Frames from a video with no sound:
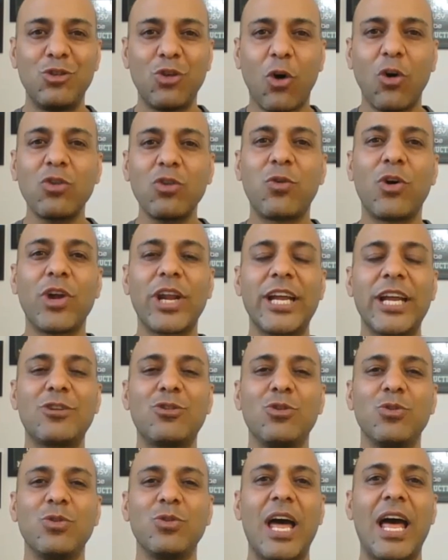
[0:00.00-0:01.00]
Don't
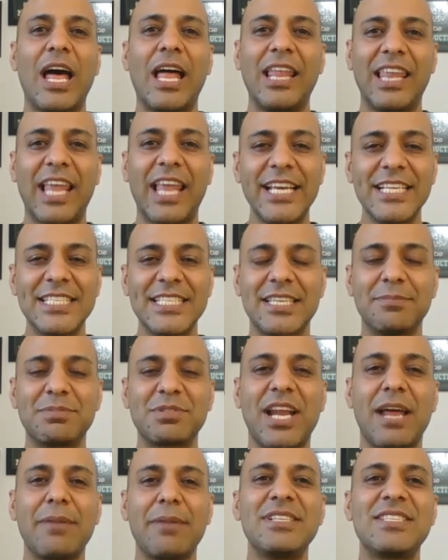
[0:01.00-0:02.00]
forget to like,
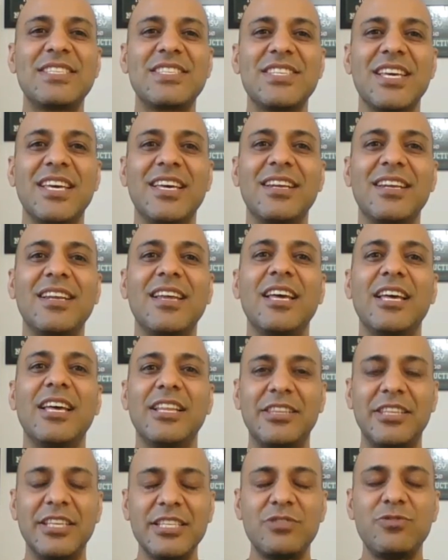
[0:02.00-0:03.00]
subscribe, and share
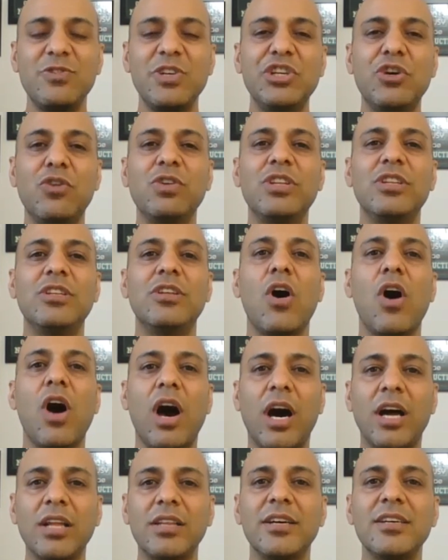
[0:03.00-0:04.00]
this video with
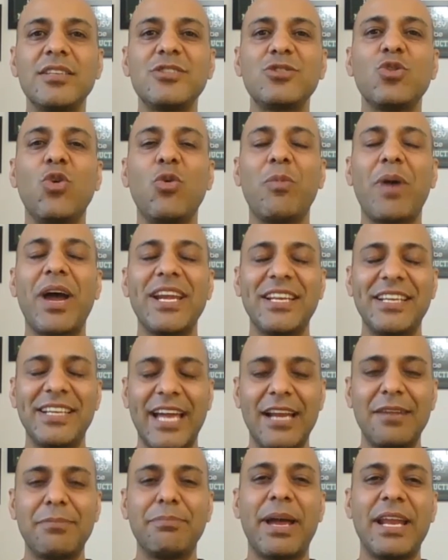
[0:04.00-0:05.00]
others who
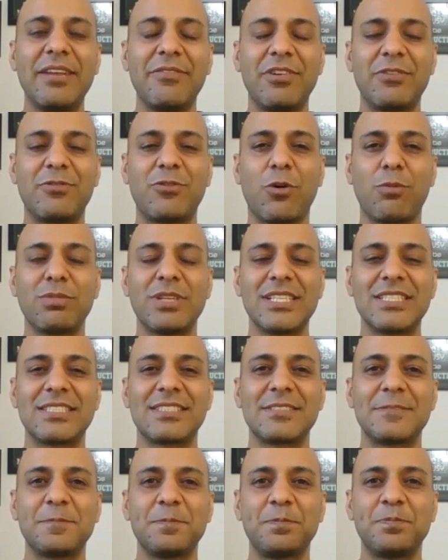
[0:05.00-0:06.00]
might get benefit from
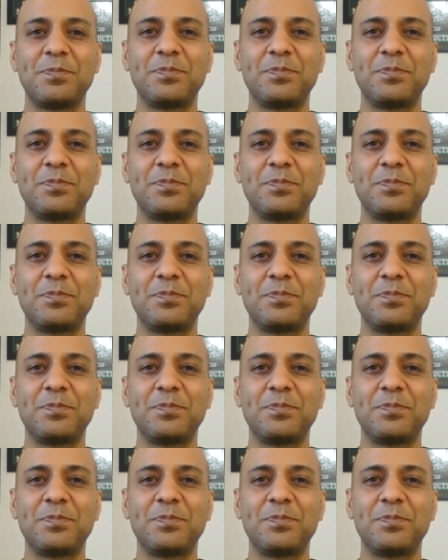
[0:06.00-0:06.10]
this.